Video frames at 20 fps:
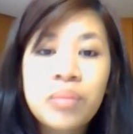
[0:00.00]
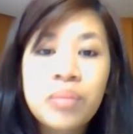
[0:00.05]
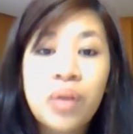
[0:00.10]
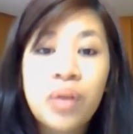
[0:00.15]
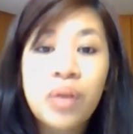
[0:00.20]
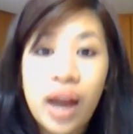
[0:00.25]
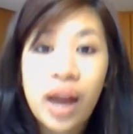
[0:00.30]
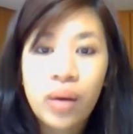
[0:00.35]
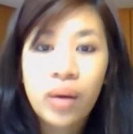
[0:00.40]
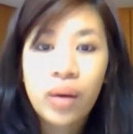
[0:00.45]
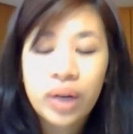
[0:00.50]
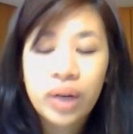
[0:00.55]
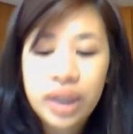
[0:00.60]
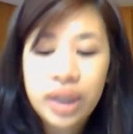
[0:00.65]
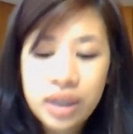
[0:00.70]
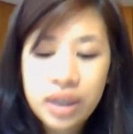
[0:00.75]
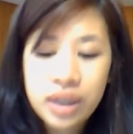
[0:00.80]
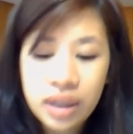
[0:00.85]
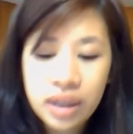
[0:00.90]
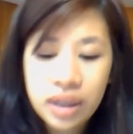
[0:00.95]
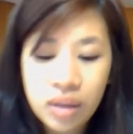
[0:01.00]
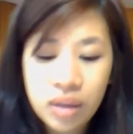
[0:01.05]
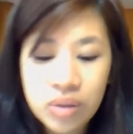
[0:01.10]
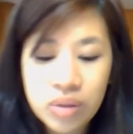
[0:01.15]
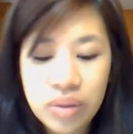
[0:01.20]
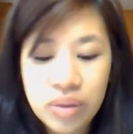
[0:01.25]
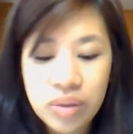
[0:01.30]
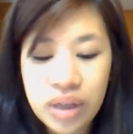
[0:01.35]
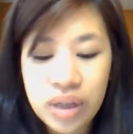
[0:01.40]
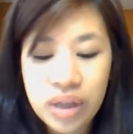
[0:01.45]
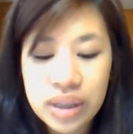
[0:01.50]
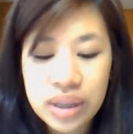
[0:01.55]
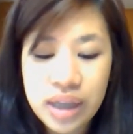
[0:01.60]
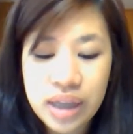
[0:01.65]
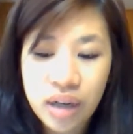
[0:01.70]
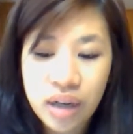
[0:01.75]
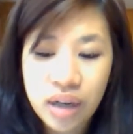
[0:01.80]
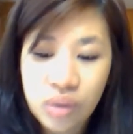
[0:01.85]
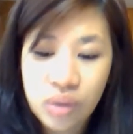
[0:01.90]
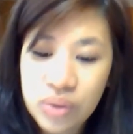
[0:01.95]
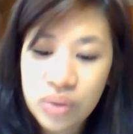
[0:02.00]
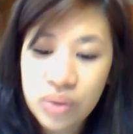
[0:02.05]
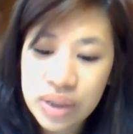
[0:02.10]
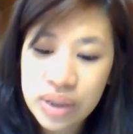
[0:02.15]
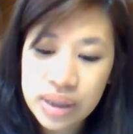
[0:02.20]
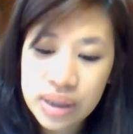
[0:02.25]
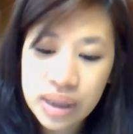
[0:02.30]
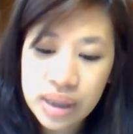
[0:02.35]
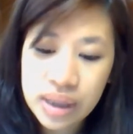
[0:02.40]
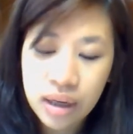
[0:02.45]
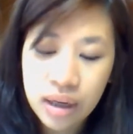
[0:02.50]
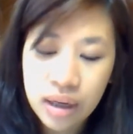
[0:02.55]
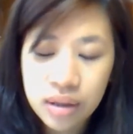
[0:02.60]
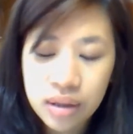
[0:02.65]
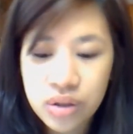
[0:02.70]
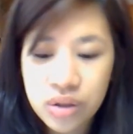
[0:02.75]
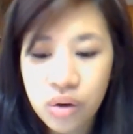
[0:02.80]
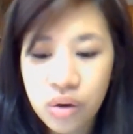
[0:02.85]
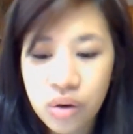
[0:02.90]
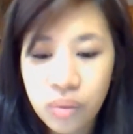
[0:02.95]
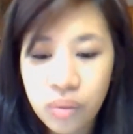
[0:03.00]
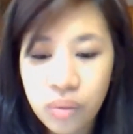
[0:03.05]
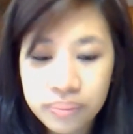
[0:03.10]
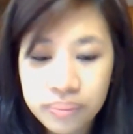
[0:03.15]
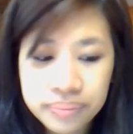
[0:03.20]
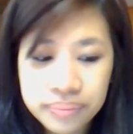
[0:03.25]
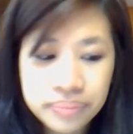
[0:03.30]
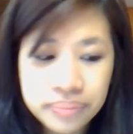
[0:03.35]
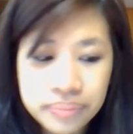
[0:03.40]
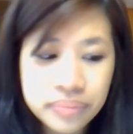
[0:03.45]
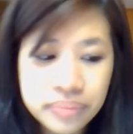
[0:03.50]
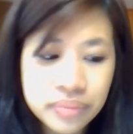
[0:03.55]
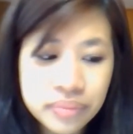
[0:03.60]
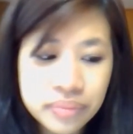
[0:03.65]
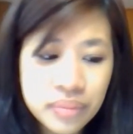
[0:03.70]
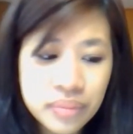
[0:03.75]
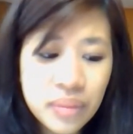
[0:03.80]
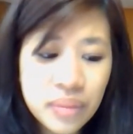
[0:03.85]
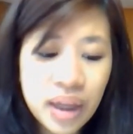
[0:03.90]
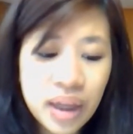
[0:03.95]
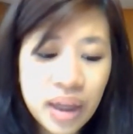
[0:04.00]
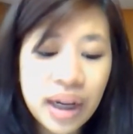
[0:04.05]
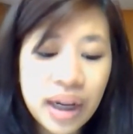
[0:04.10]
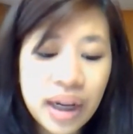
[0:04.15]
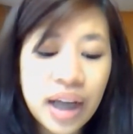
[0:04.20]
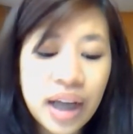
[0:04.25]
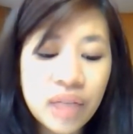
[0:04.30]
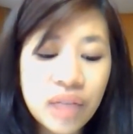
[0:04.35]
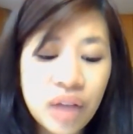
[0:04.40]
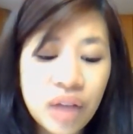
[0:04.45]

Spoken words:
priority, and that was my greatest diagnosis. And so it kind of